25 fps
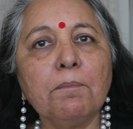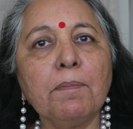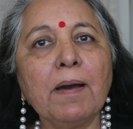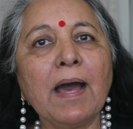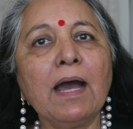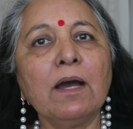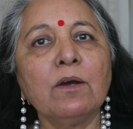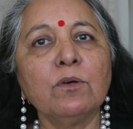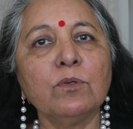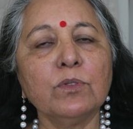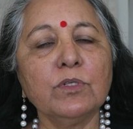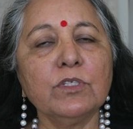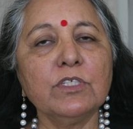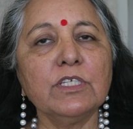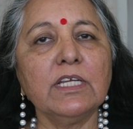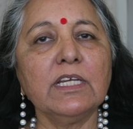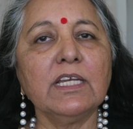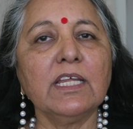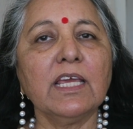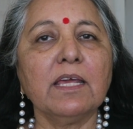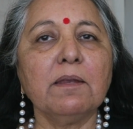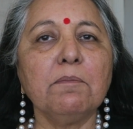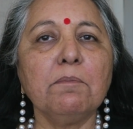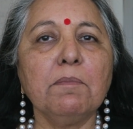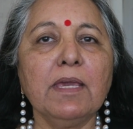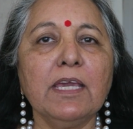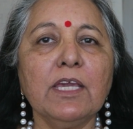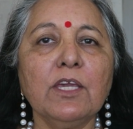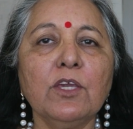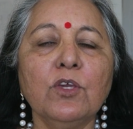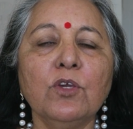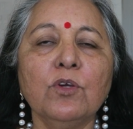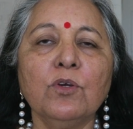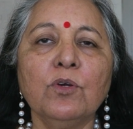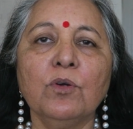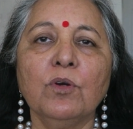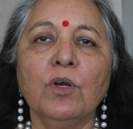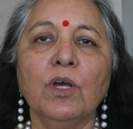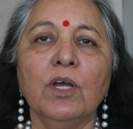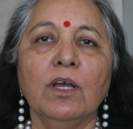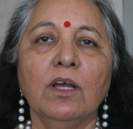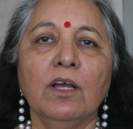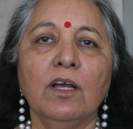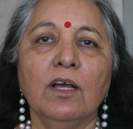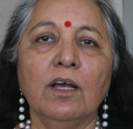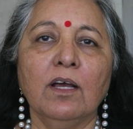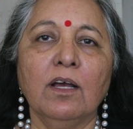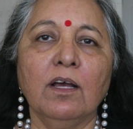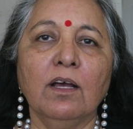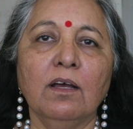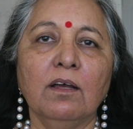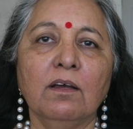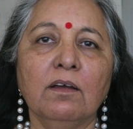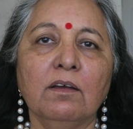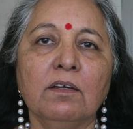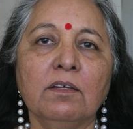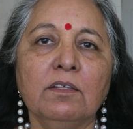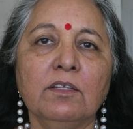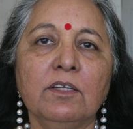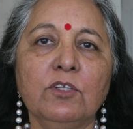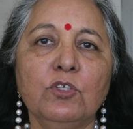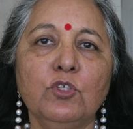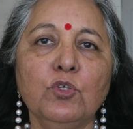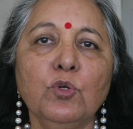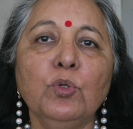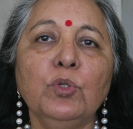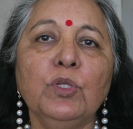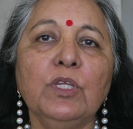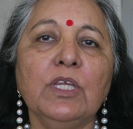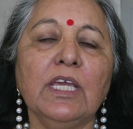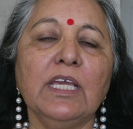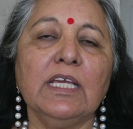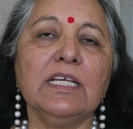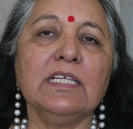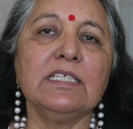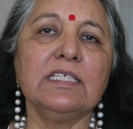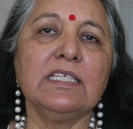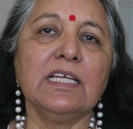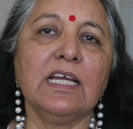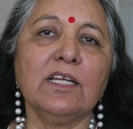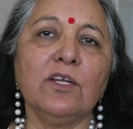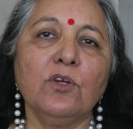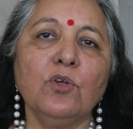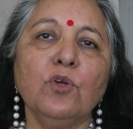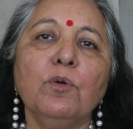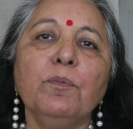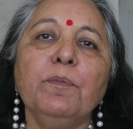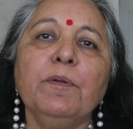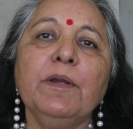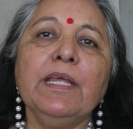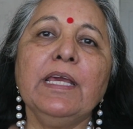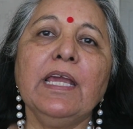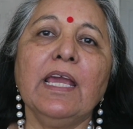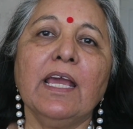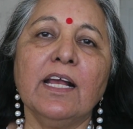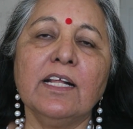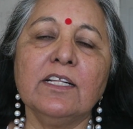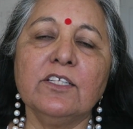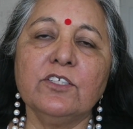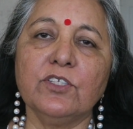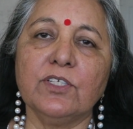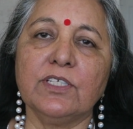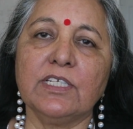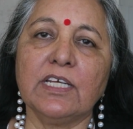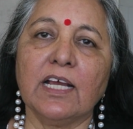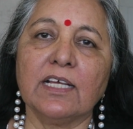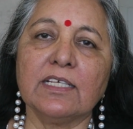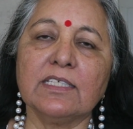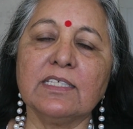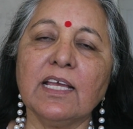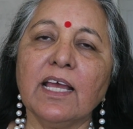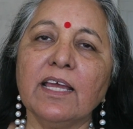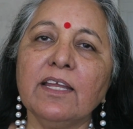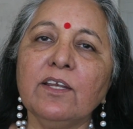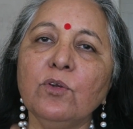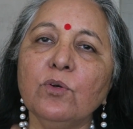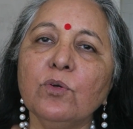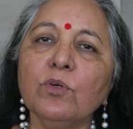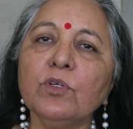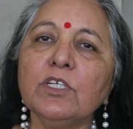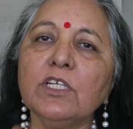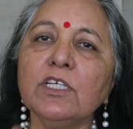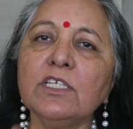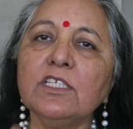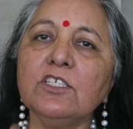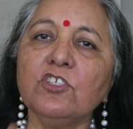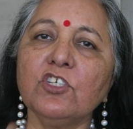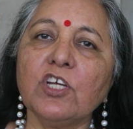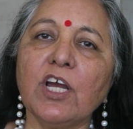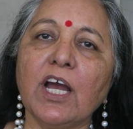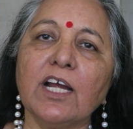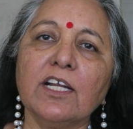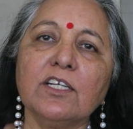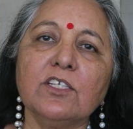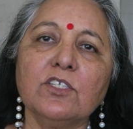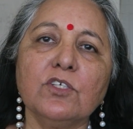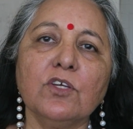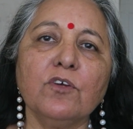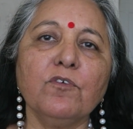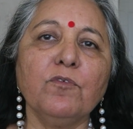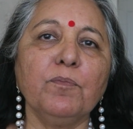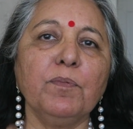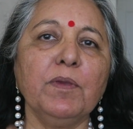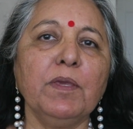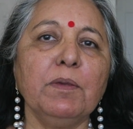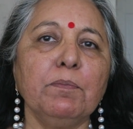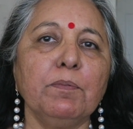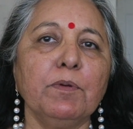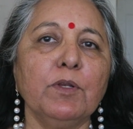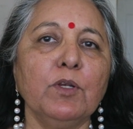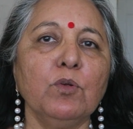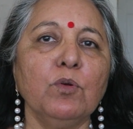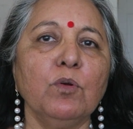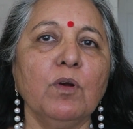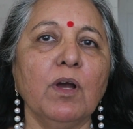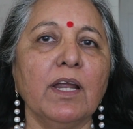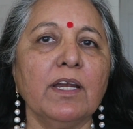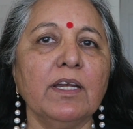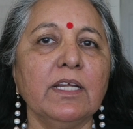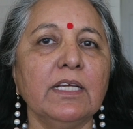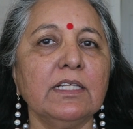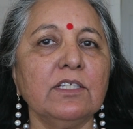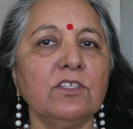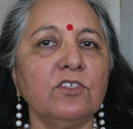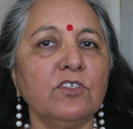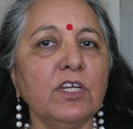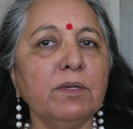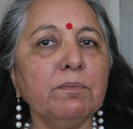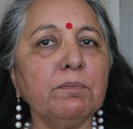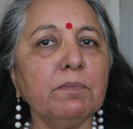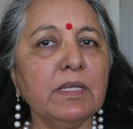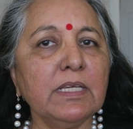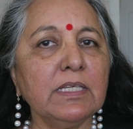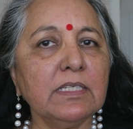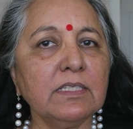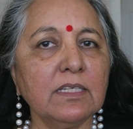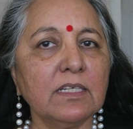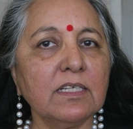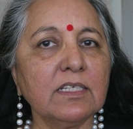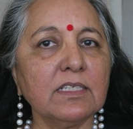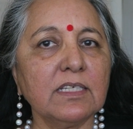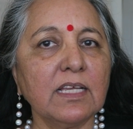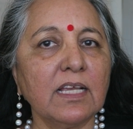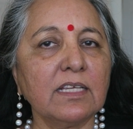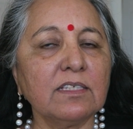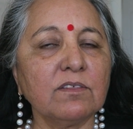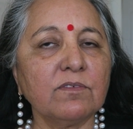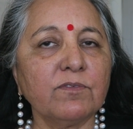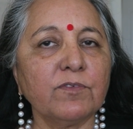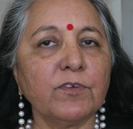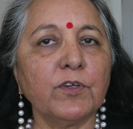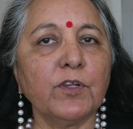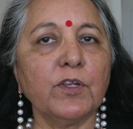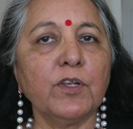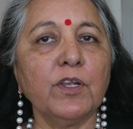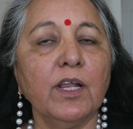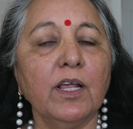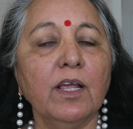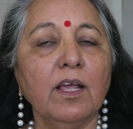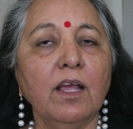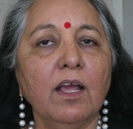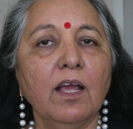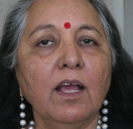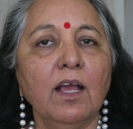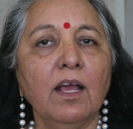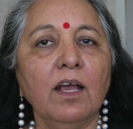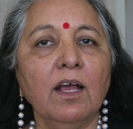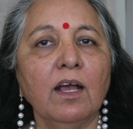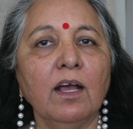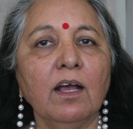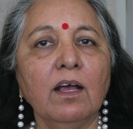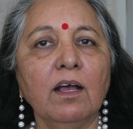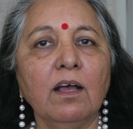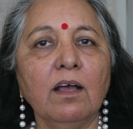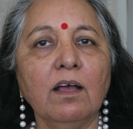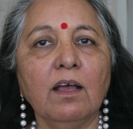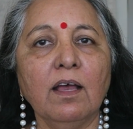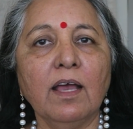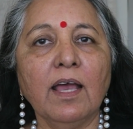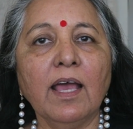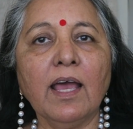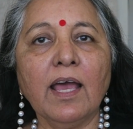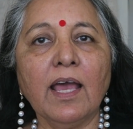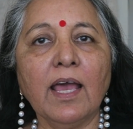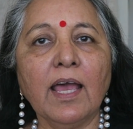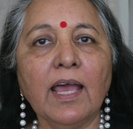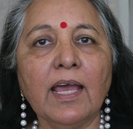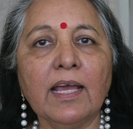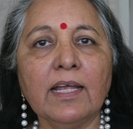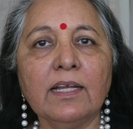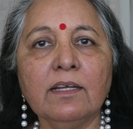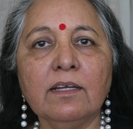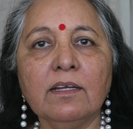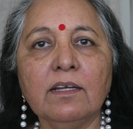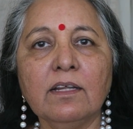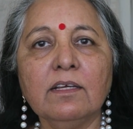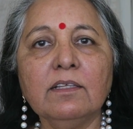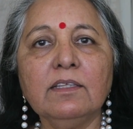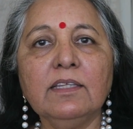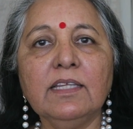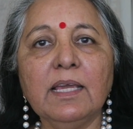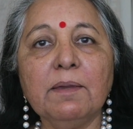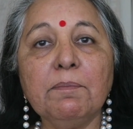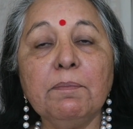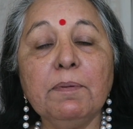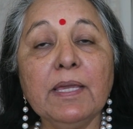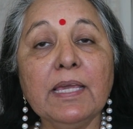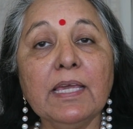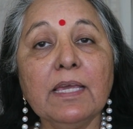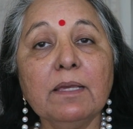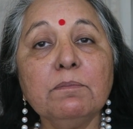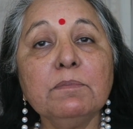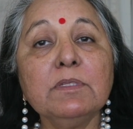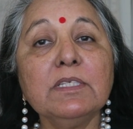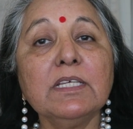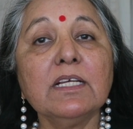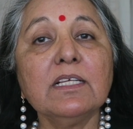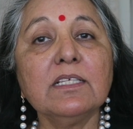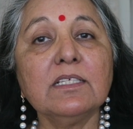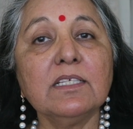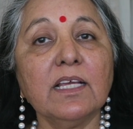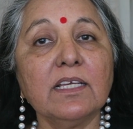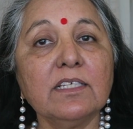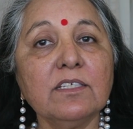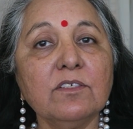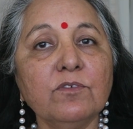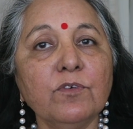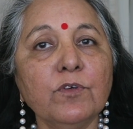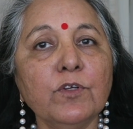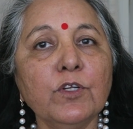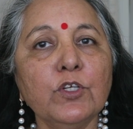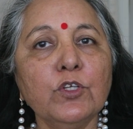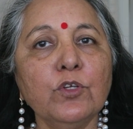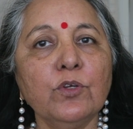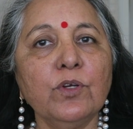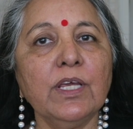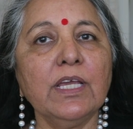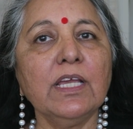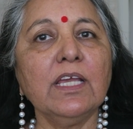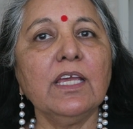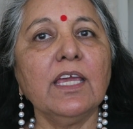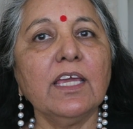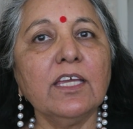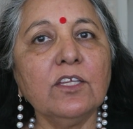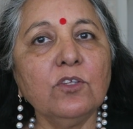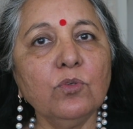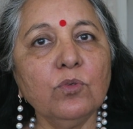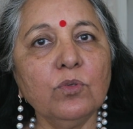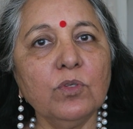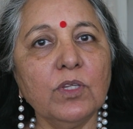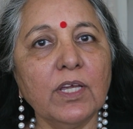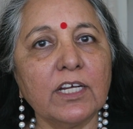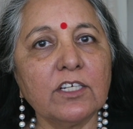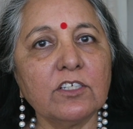bounds. It can make you do things that nobody else does. I notice charts of people who are extremely successful and they became successful during Ketu